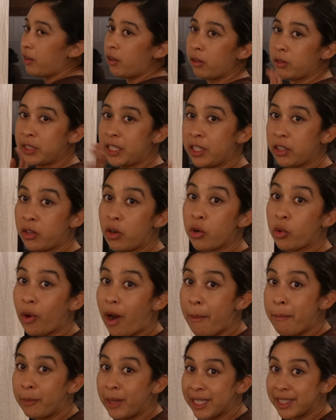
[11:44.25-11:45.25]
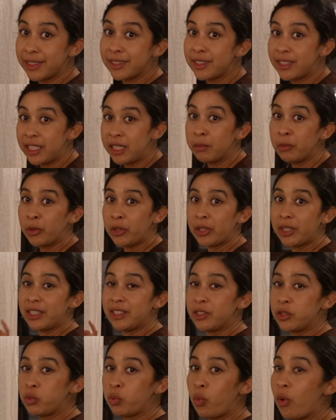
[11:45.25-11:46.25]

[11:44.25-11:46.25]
I'll need to go grab my steamer as